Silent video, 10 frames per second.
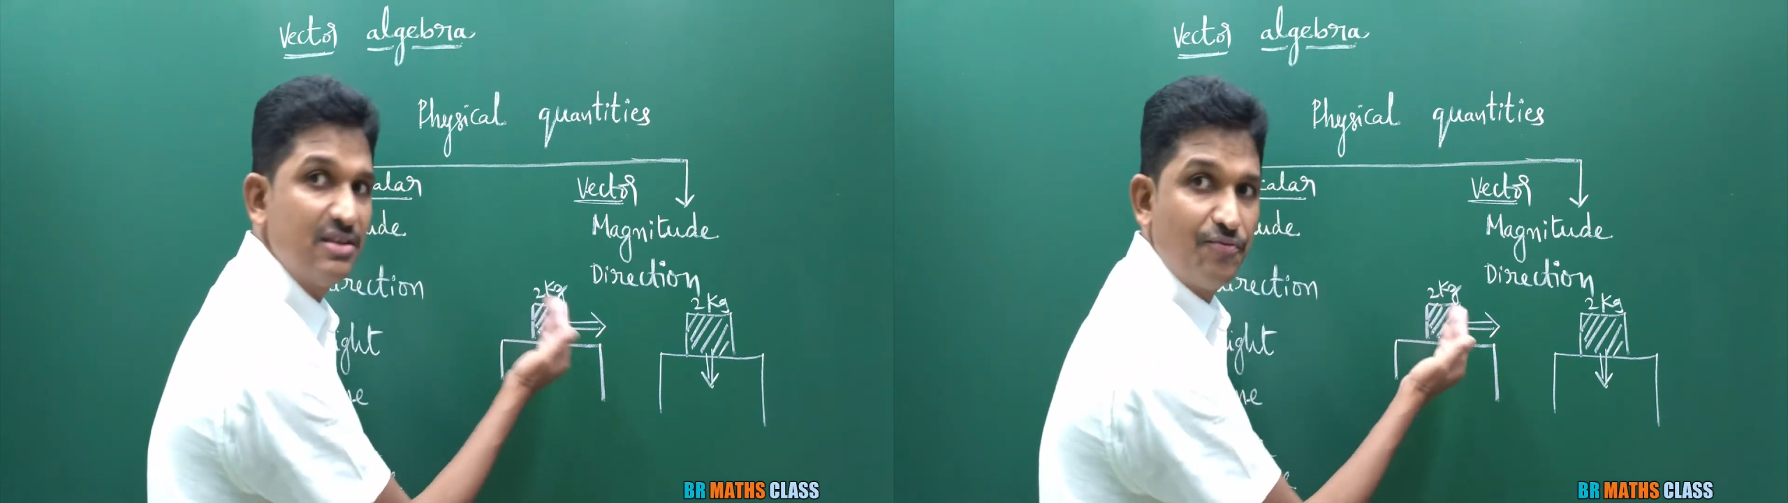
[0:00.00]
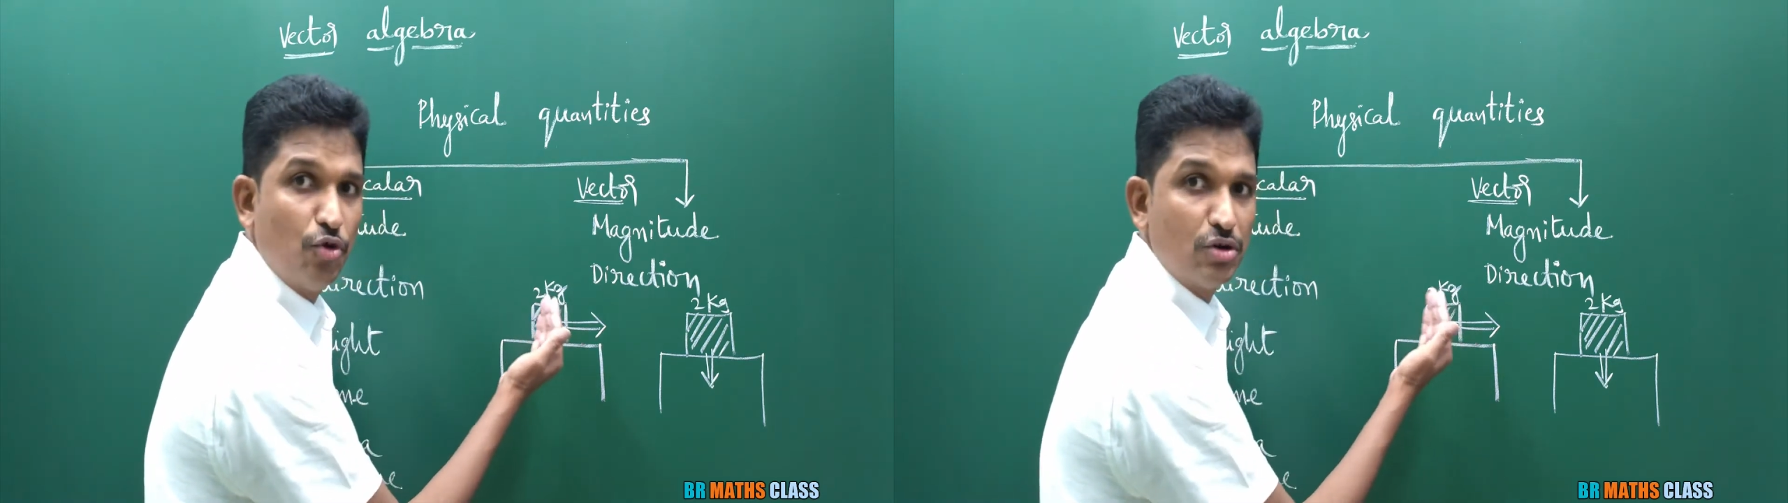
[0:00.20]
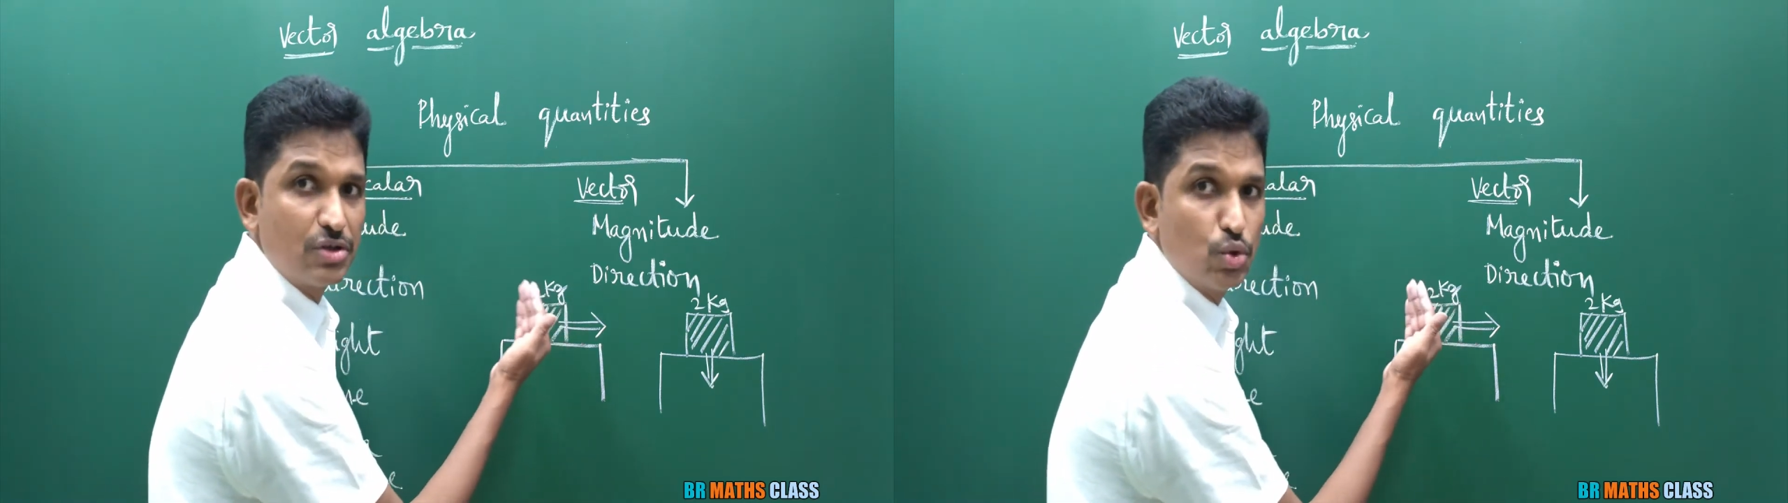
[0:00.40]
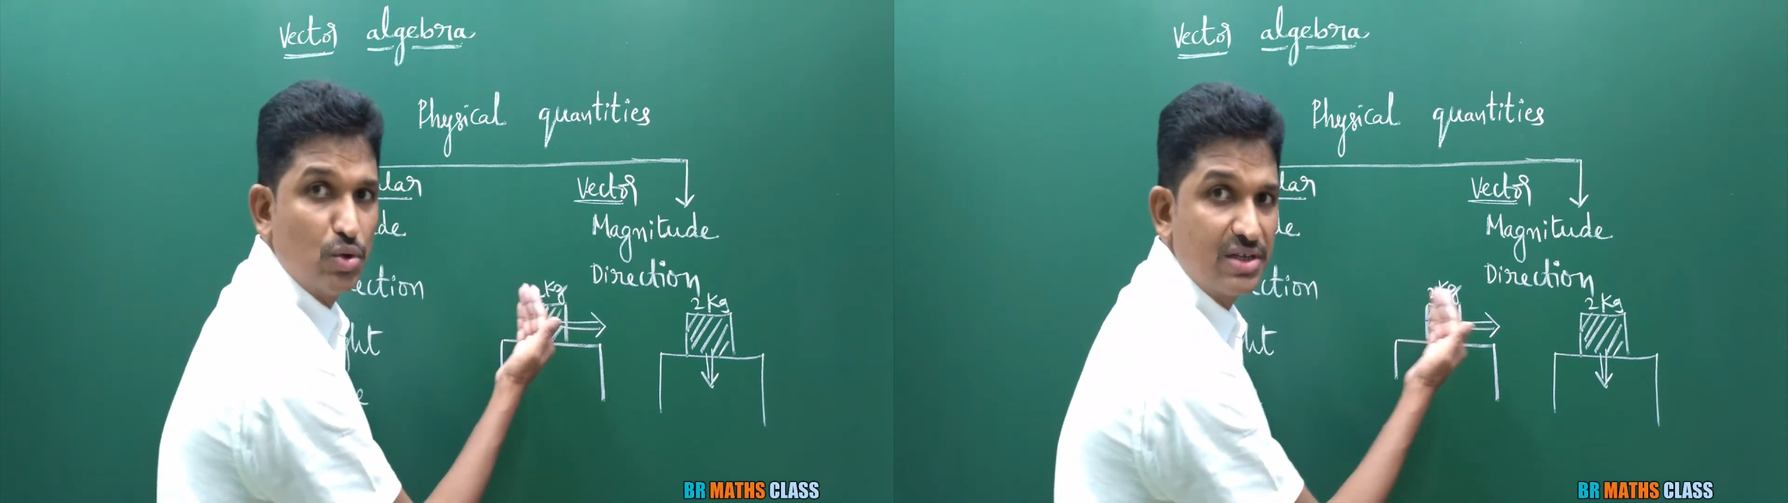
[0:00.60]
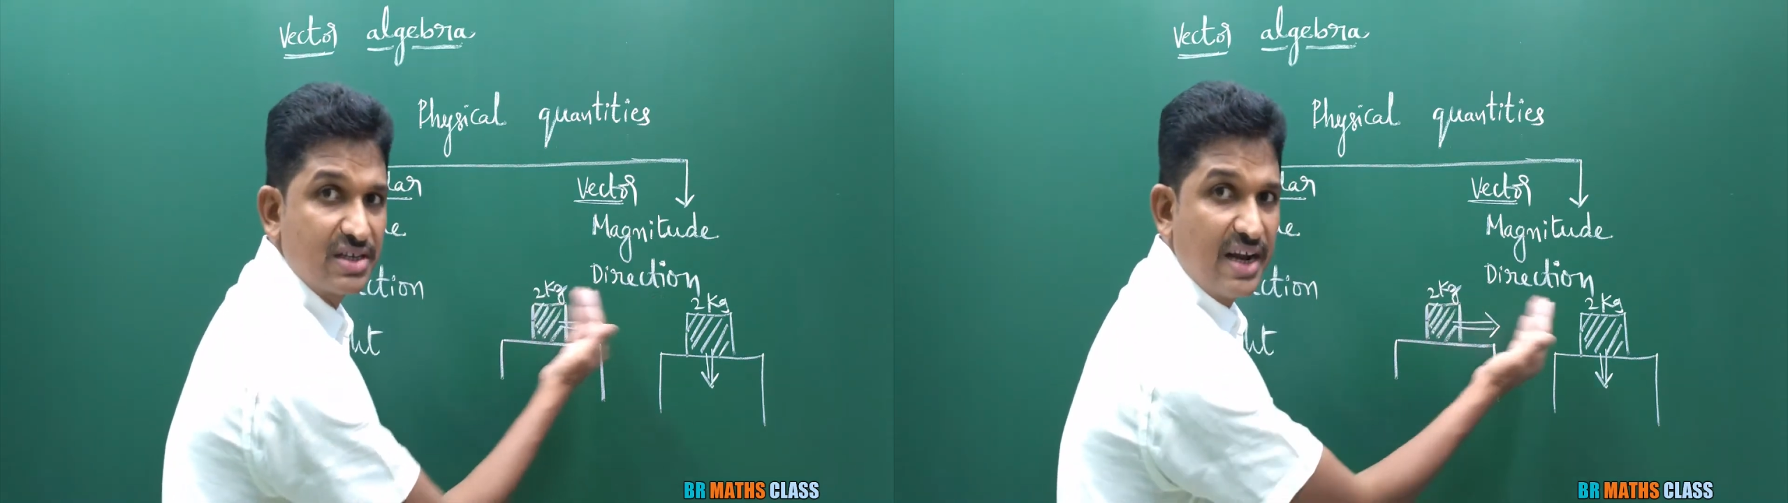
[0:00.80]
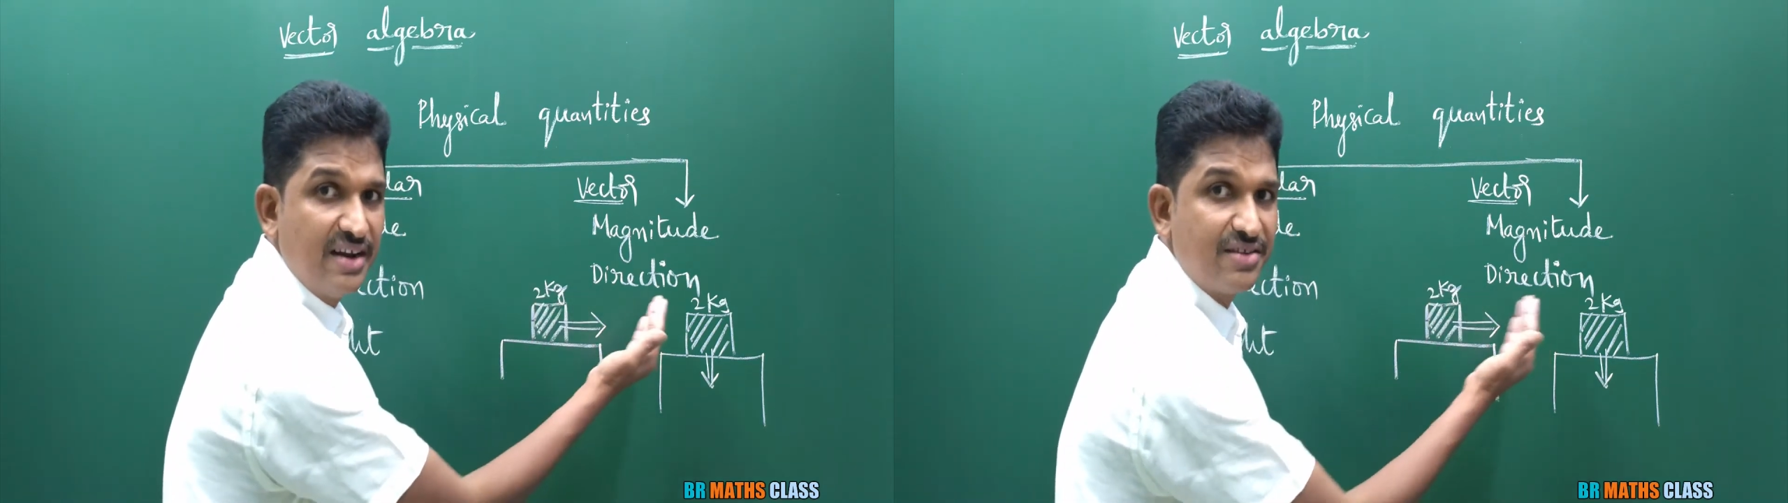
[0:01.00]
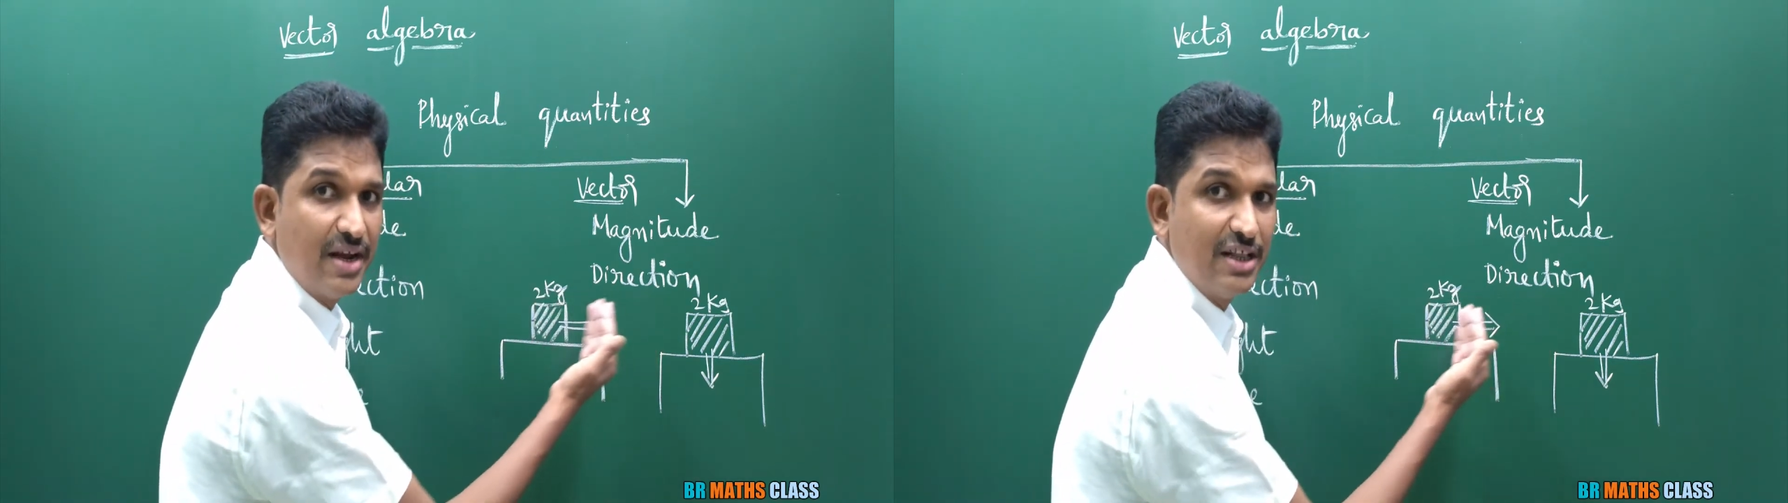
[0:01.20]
force towards right side,